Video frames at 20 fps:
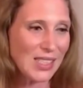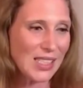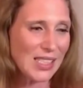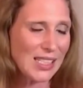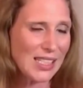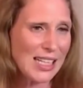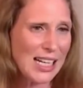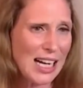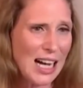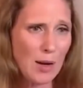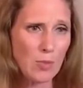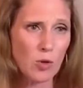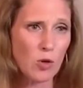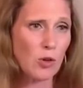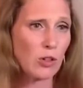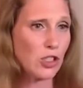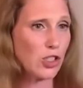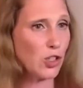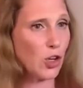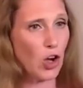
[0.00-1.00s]
um,
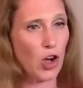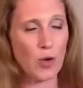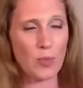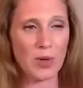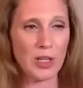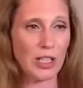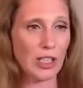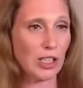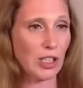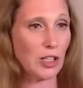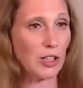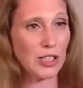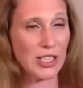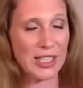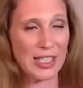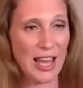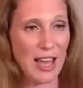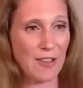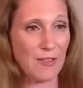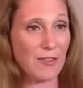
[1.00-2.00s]
or to open and close
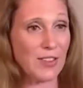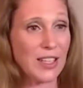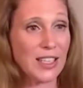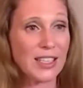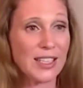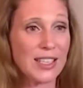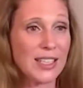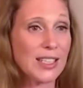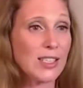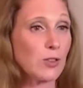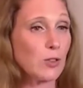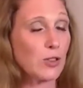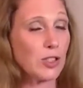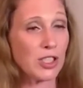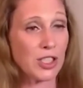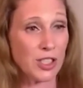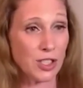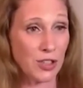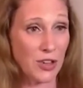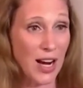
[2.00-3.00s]
their fingers or
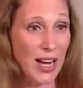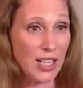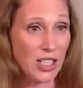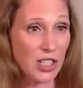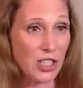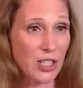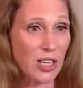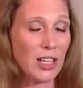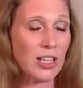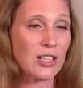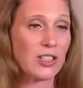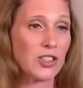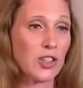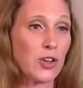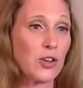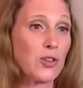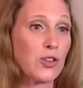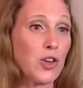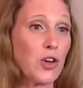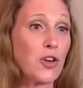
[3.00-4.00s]
stretch. So,
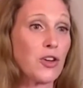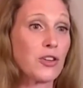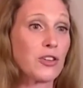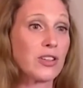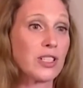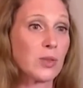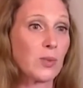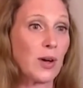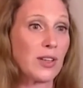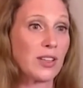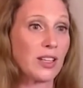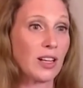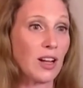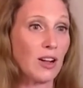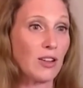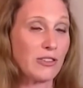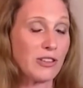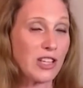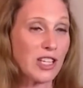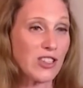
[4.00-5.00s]
yoga is one that
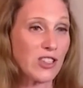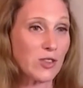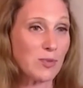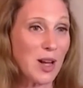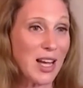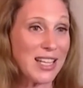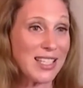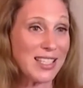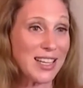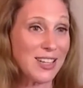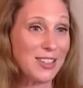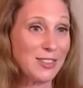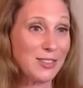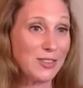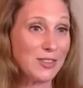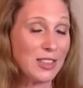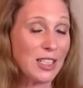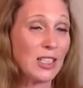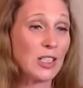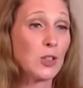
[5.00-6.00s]
I'll use for myself
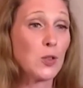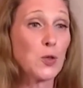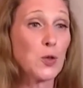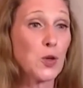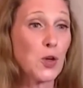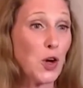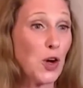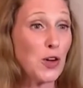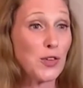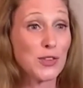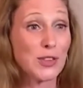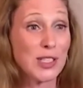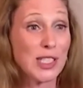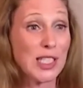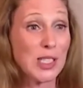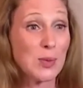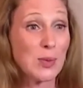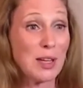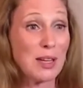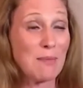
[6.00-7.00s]
or go for a
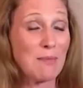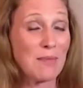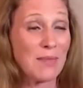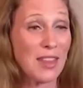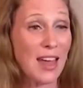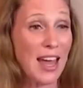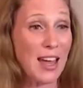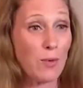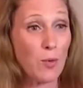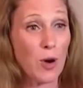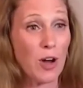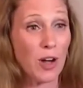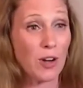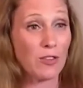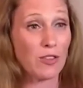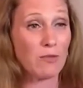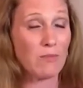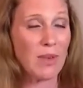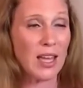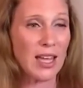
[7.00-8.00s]
swim. They work
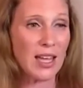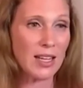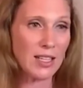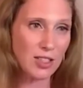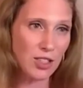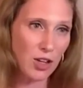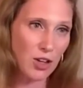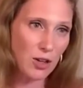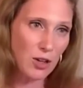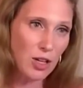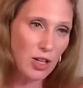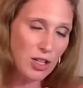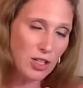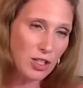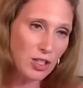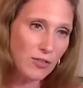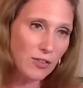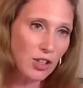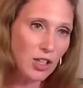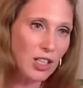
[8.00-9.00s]
for me. So,
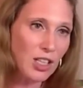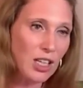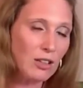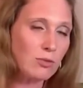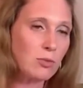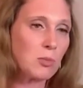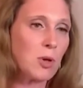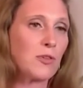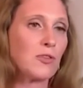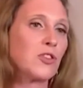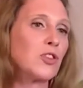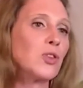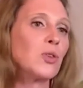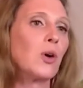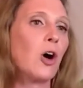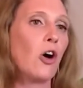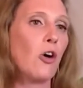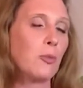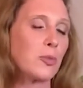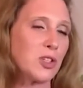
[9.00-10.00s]
you've got to give them a few
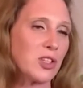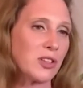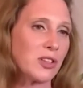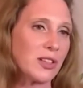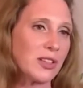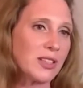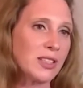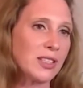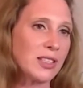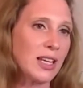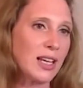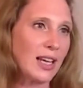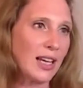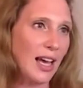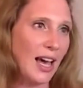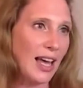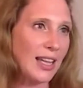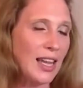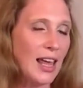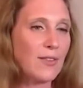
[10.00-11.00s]
options
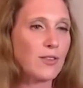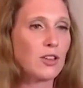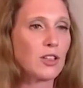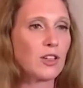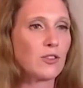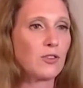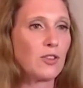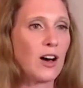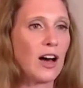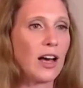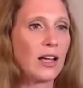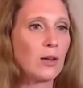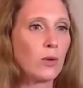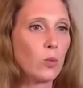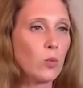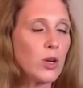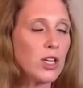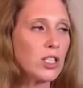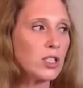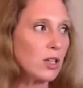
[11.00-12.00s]
and they've got to
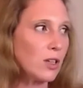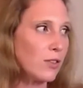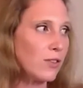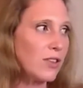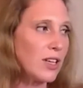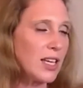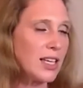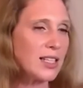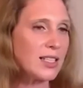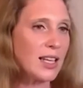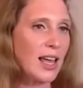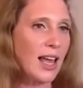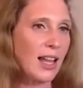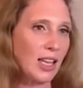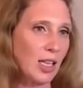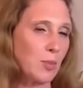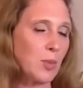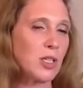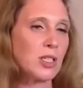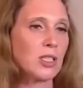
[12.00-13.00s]
find which of these
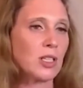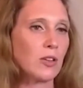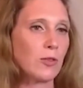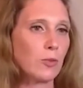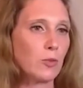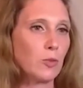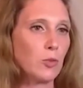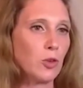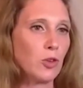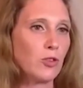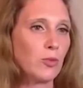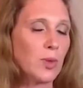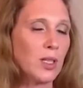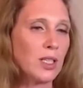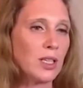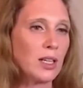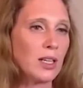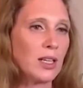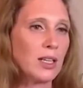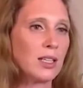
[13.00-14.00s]
elements of
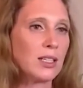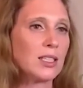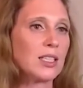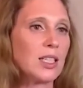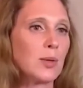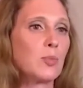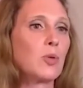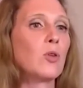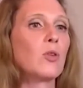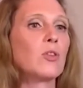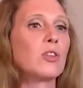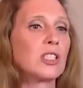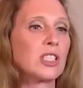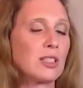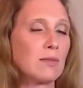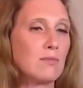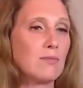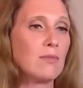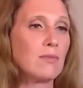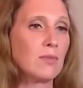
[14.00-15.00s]
movement supports
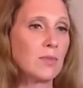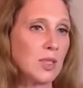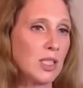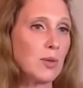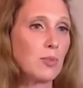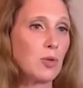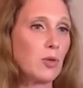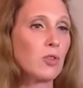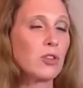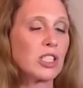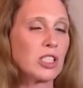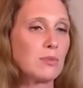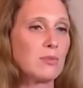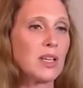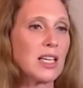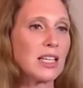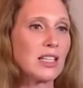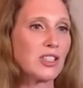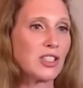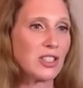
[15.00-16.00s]
supports
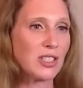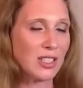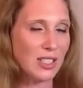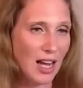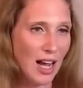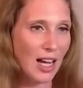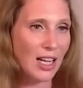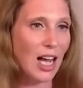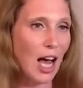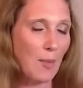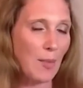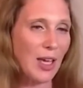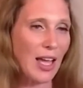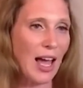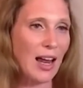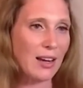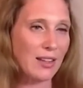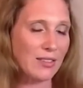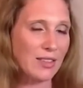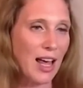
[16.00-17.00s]
me to start coming
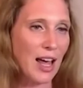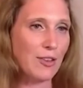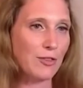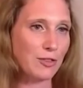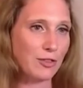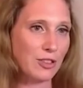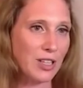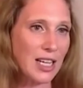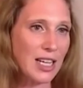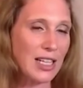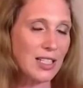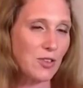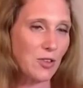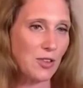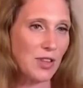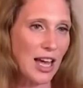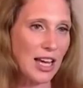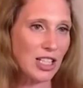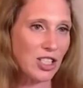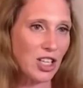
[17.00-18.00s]
out of that freeze or
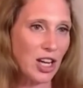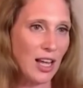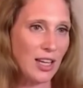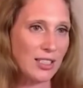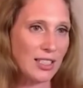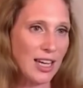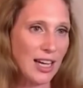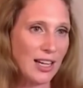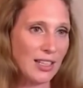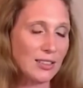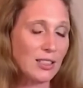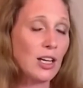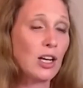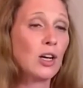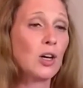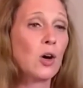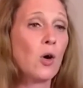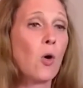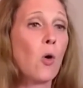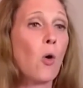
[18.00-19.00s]
that shutdown
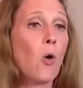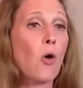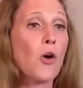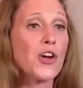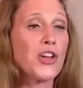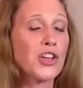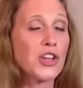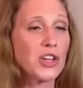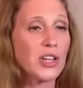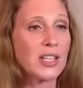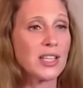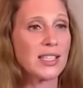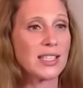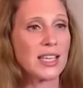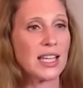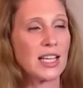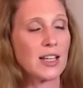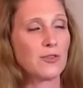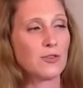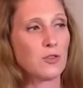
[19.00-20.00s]
or you can
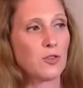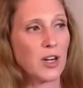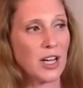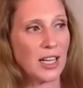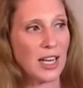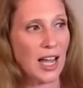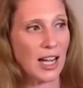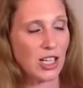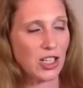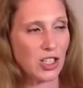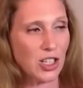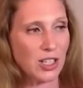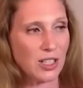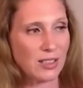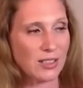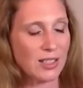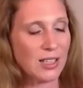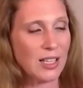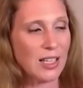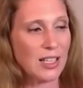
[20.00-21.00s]
seek for
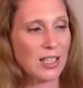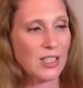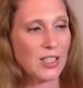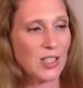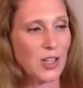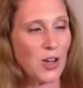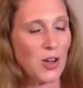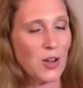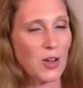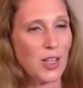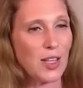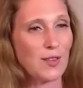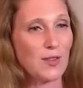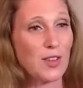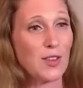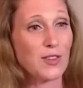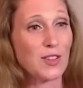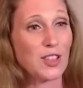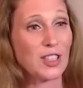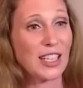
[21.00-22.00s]
connection so if
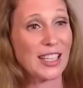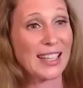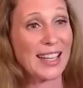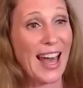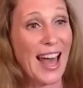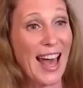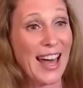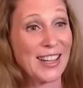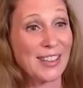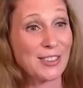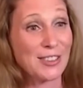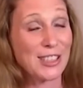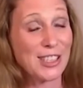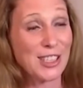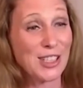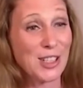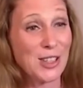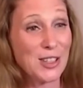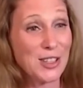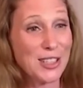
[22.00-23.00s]
you've got a cat or a
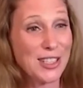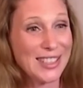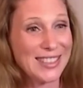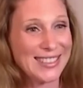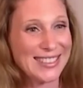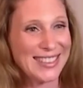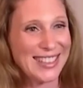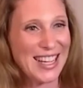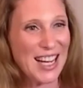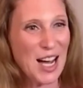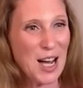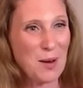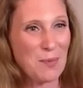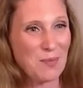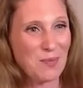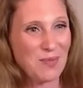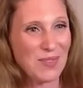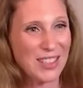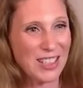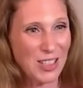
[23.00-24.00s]
dog
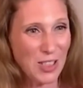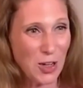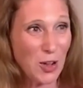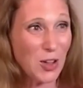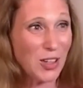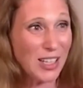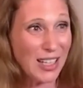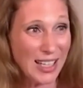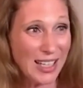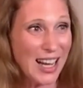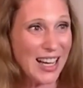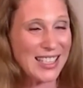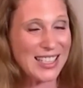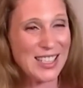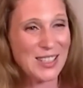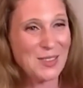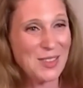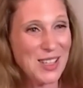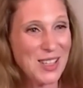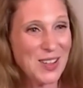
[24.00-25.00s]
um, you know
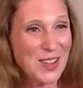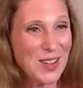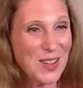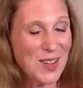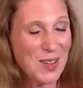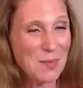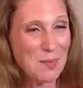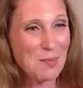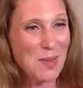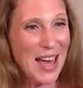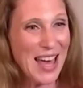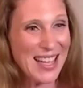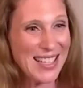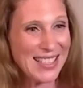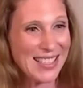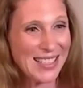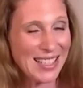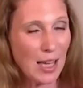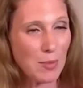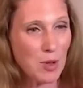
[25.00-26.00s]
connecting with your
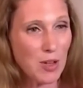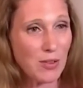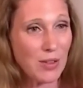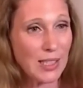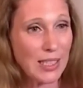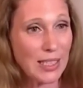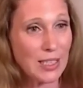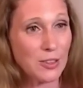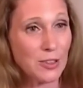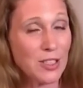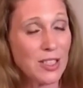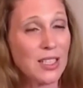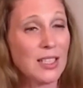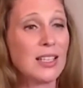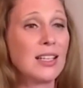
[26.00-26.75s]
pet can be really good